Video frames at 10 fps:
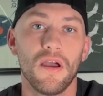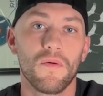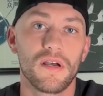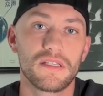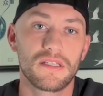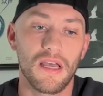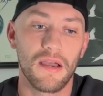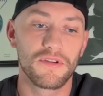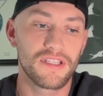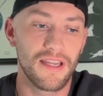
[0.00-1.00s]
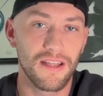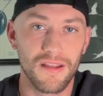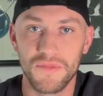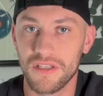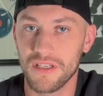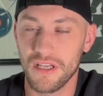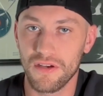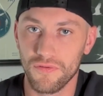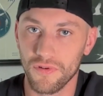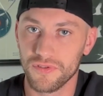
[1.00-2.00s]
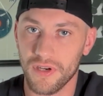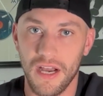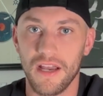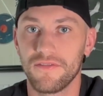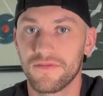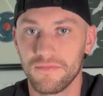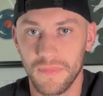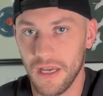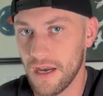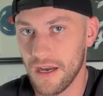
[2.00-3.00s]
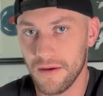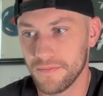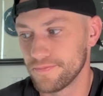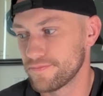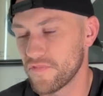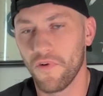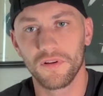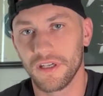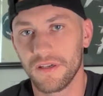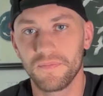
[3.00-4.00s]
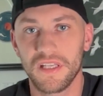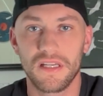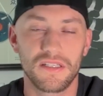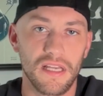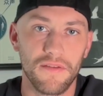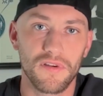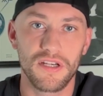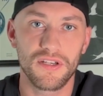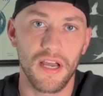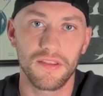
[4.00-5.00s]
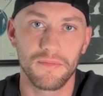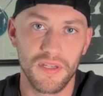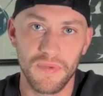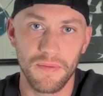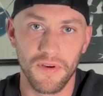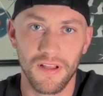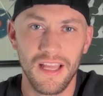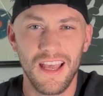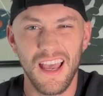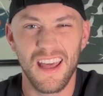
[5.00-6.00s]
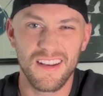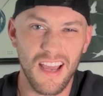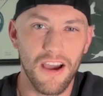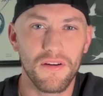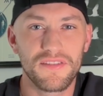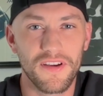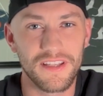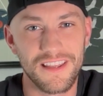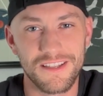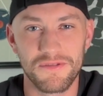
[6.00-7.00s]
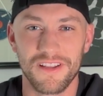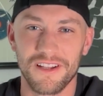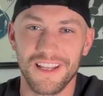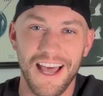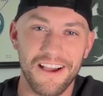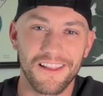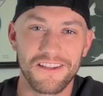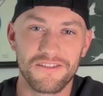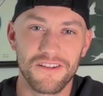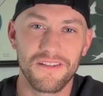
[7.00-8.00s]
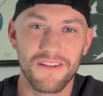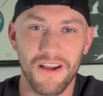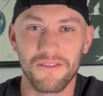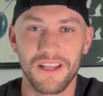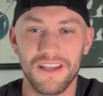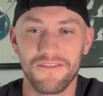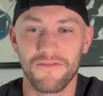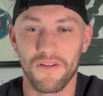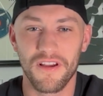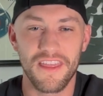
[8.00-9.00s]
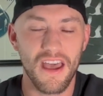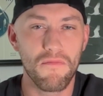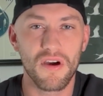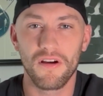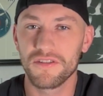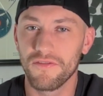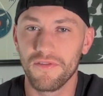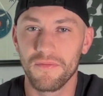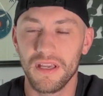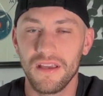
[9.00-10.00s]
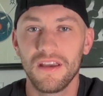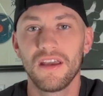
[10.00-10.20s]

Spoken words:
was I was sending them just as a Google Drive folder, essentially, after I shot them to people. And I always felt that this was a little lackluster, not only for them, but also for me.